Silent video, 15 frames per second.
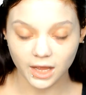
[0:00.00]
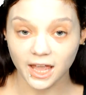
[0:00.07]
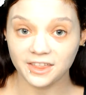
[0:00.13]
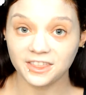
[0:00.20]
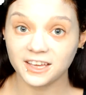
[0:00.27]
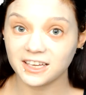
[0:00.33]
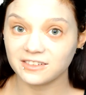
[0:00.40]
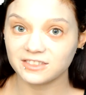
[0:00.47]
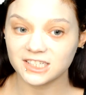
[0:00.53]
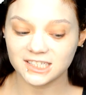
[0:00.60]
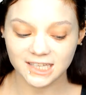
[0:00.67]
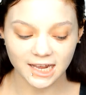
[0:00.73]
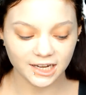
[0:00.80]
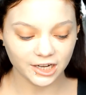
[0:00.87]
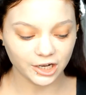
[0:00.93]
I think I've
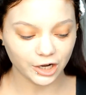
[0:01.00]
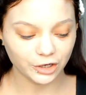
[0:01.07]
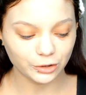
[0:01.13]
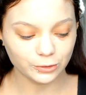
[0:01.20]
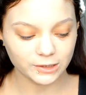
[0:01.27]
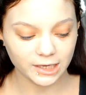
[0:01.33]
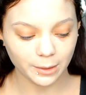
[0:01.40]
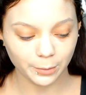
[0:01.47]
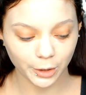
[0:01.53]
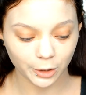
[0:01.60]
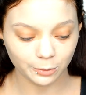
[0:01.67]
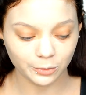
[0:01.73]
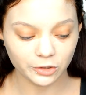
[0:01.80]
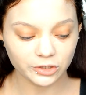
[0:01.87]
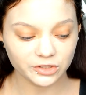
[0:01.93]
decided on using
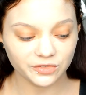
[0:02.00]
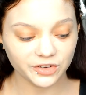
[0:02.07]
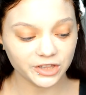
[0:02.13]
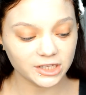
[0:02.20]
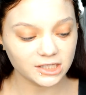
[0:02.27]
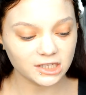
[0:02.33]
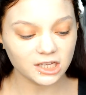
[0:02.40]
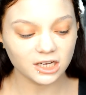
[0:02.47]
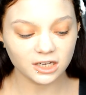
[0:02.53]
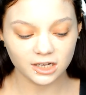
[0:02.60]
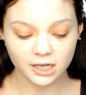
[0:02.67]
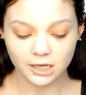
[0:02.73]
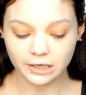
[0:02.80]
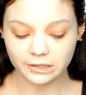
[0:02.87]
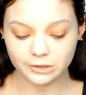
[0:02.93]
purples for this look.
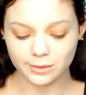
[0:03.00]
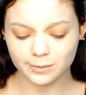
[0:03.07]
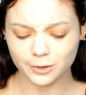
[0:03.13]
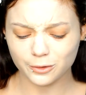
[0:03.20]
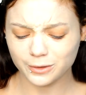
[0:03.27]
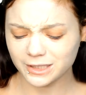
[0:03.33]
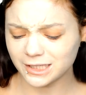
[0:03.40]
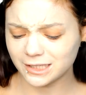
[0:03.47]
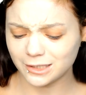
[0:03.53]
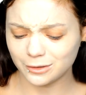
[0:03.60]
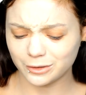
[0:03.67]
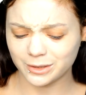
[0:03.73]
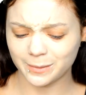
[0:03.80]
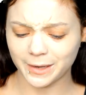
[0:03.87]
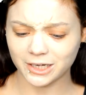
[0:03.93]
So what I'm going to do
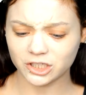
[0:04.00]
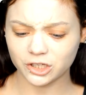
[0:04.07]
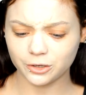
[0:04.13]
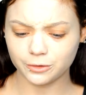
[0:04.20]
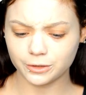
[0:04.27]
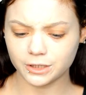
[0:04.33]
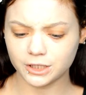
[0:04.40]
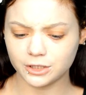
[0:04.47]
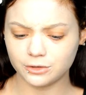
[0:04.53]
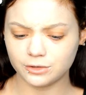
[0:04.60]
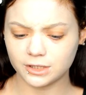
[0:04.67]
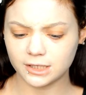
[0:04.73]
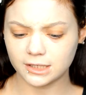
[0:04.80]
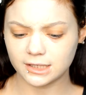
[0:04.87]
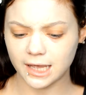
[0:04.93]
is I'm actually going to
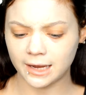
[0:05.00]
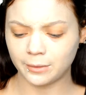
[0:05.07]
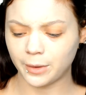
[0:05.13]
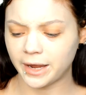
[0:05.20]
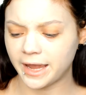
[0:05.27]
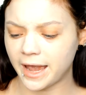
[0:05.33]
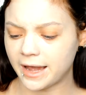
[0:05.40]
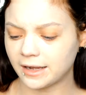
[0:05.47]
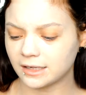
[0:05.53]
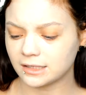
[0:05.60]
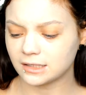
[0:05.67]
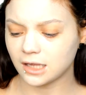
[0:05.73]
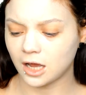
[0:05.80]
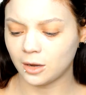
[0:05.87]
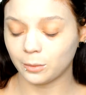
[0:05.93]
use this
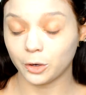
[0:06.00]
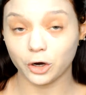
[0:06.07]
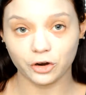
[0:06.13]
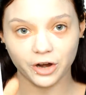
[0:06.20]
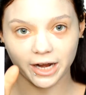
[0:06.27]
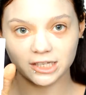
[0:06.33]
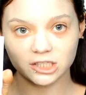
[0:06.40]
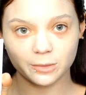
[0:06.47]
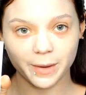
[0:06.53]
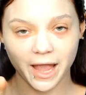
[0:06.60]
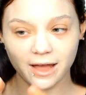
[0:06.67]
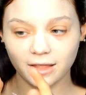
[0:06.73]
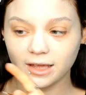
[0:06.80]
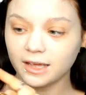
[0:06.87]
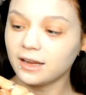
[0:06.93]
NYX corrector
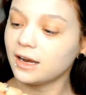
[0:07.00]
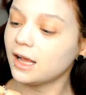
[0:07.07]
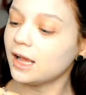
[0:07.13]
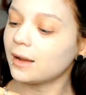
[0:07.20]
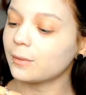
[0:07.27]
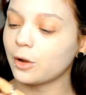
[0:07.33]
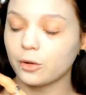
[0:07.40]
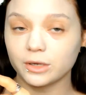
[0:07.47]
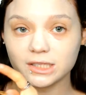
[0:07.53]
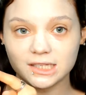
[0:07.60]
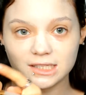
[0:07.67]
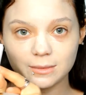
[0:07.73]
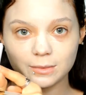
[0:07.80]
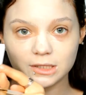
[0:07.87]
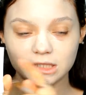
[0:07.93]
palette. I'm going to
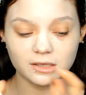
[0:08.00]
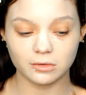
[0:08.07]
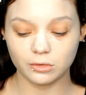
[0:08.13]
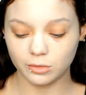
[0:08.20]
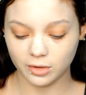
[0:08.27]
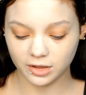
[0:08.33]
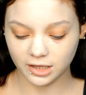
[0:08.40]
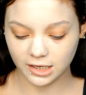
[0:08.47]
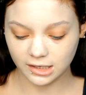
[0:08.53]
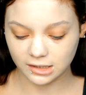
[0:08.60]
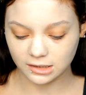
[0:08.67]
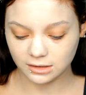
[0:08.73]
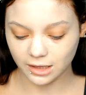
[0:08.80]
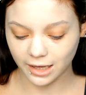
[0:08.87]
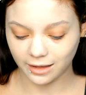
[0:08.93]
dip into
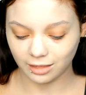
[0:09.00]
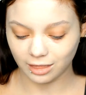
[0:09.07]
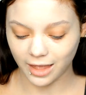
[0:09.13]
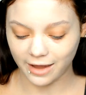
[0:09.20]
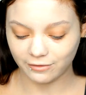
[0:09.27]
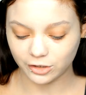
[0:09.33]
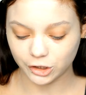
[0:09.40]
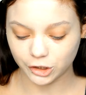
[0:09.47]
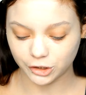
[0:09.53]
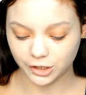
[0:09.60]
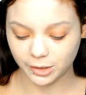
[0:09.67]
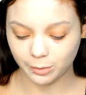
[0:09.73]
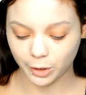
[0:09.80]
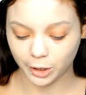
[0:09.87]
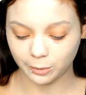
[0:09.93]
this like
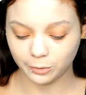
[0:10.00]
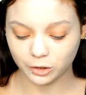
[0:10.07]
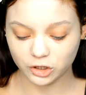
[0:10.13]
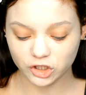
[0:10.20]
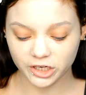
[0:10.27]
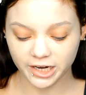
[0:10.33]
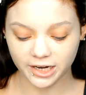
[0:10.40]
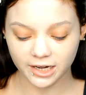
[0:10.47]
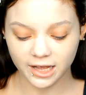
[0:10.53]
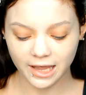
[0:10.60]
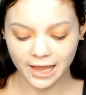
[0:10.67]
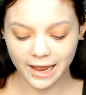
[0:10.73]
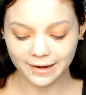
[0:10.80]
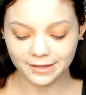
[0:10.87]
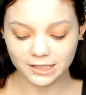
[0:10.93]
lavendery purple shade,
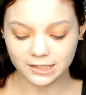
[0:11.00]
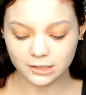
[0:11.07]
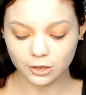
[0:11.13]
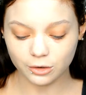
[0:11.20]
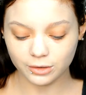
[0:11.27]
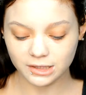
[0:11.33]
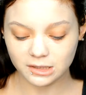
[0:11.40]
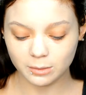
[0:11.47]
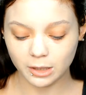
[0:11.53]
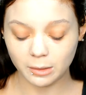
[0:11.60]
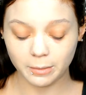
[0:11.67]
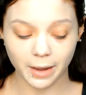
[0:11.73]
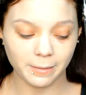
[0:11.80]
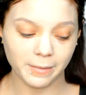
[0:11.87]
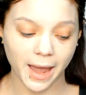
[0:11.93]
and this is going to be
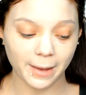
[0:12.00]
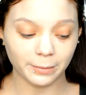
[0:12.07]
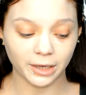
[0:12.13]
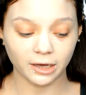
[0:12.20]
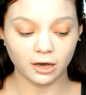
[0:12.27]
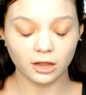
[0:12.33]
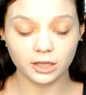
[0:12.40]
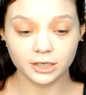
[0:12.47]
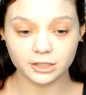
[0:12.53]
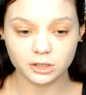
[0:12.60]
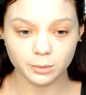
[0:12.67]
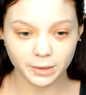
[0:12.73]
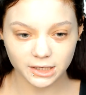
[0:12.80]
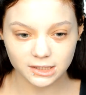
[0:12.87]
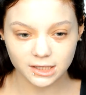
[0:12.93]
my mapping color. So
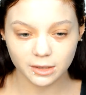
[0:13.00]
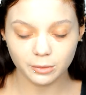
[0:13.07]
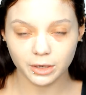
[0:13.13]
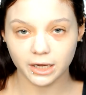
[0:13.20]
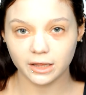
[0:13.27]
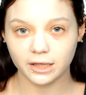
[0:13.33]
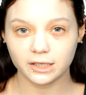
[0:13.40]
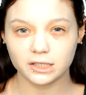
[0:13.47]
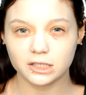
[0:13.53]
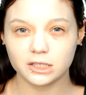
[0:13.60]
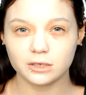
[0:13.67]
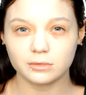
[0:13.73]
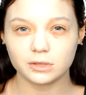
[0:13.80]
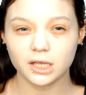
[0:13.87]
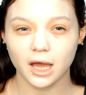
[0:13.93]
basically what I like to do
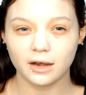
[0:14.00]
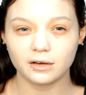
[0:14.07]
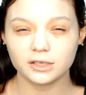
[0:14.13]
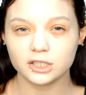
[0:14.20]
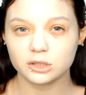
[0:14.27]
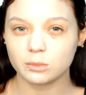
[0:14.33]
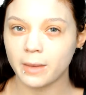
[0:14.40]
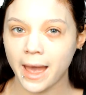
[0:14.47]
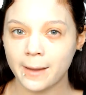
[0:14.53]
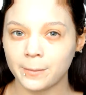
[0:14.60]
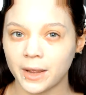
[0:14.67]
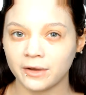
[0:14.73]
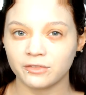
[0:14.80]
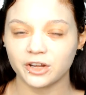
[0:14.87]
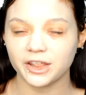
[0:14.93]
is kind of just map
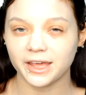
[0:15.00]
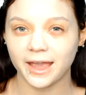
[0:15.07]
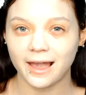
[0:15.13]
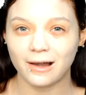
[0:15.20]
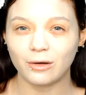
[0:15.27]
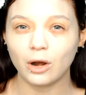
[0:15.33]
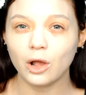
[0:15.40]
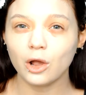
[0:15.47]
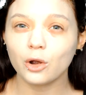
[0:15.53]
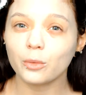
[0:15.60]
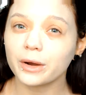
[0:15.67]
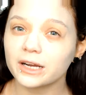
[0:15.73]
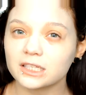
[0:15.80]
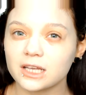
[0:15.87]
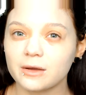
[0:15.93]
everything out,
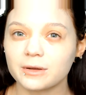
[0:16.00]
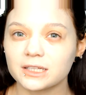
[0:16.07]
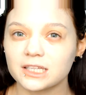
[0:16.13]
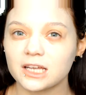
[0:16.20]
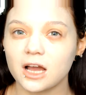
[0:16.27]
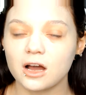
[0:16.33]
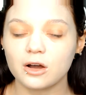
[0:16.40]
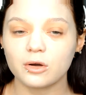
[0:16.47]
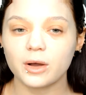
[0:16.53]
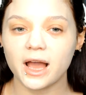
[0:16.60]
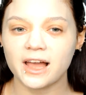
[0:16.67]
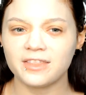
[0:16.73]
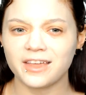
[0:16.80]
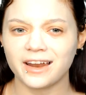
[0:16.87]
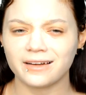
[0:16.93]
where it's going to go,
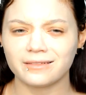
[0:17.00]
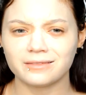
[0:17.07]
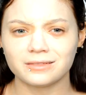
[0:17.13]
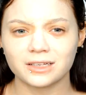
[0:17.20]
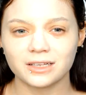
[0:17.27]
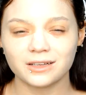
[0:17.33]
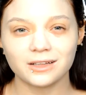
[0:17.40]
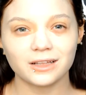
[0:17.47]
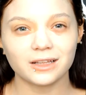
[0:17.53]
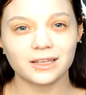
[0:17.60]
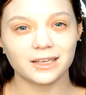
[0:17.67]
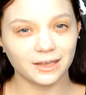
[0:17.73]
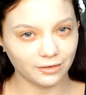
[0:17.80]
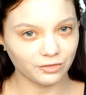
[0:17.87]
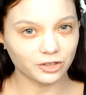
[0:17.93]
and then
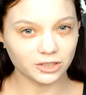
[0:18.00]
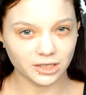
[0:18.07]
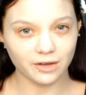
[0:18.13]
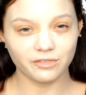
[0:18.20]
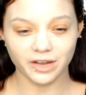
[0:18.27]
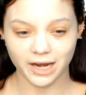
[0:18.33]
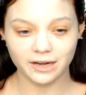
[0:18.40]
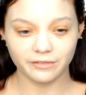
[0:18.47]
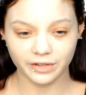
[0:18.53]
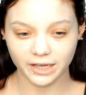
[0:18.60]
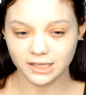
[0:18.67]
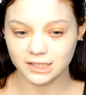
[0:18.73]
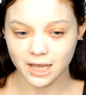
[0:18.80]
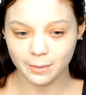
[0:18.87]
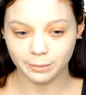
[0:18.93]
give yourself kind of like
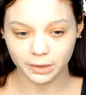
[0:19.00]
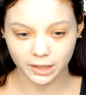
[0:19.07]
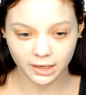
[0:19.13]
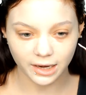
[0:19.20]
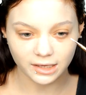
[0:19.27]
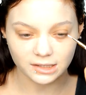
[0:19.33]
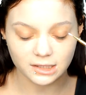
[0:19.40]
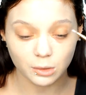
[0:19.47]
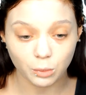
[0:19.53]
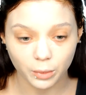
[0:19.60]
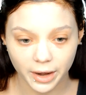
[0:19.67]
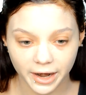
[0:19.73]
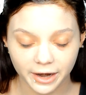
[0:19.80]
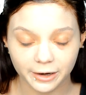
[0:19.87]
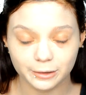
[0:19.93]
a template as to
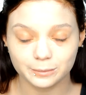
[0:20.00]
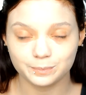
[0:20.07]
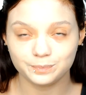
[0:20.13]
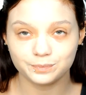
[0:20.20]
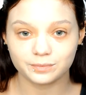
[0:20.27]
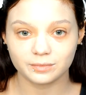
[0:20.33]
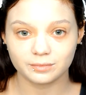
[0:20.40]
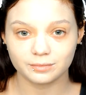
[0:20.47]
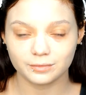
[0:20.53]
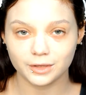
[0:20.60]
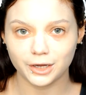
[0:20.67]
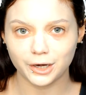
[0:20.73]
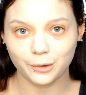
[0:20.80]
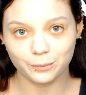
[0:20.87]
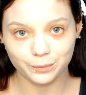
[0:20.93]
where,
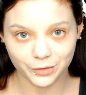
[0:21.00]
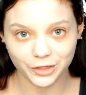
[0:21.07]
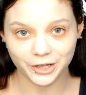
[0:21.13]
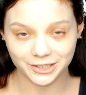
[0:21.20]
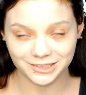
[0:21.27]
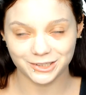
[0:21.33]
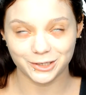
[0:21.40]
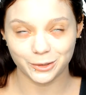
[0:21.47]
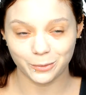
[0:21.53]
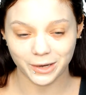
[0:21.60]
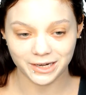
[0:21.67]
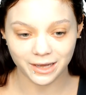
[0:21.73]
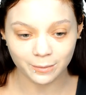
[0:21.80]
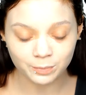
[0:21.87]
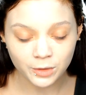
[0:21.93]
you know, things are going to
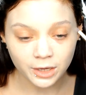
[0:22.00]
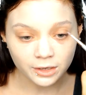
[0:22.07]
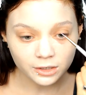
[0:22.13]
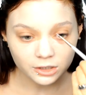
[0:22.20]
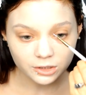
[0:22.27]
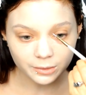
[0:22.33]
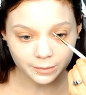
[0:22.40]
wind up. So